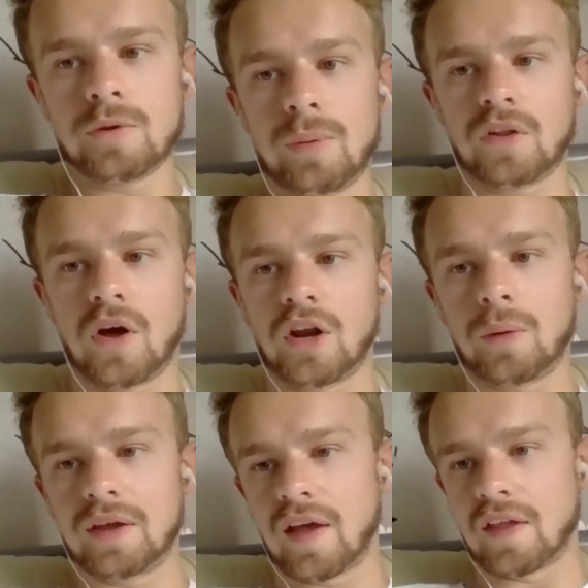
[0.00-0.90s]
build our new
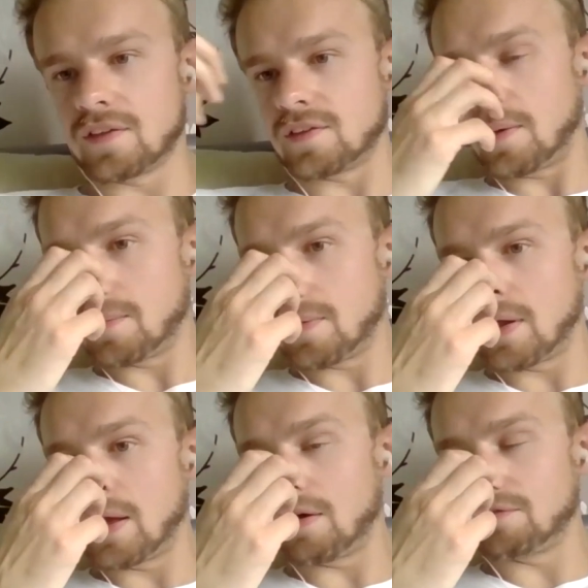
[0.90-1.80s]
identity,
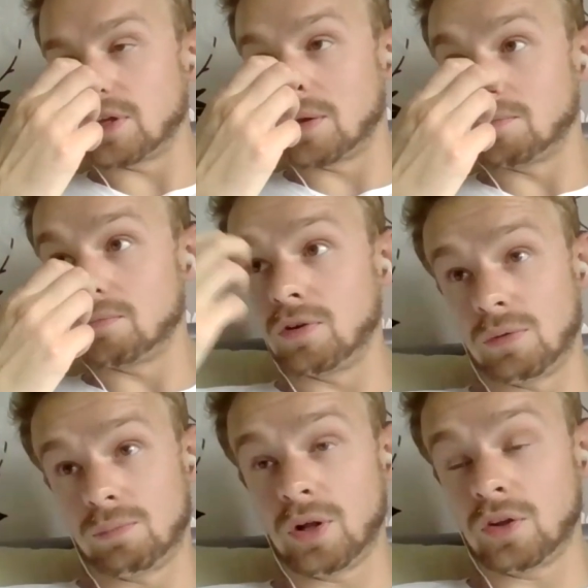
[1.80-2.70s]
and obviously
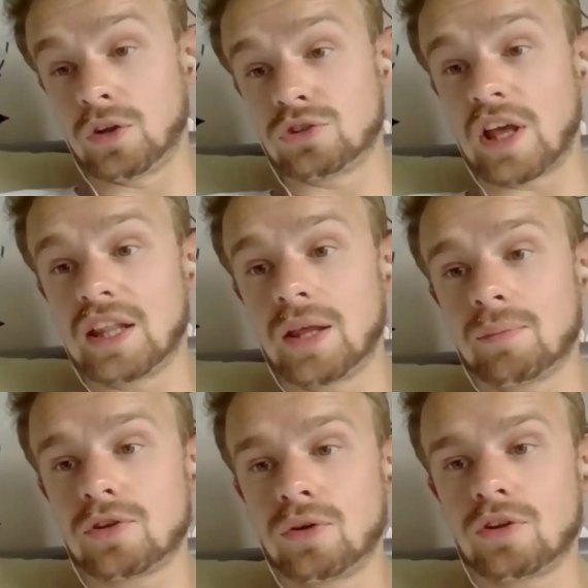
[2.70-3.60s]
build a new stadium
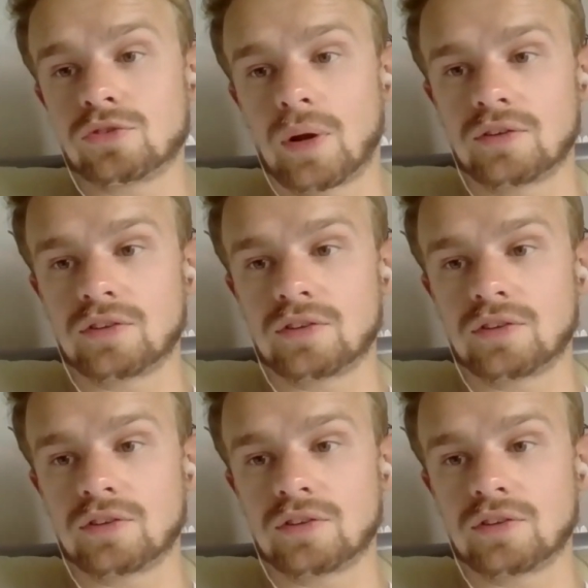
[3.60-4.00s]
soon as well.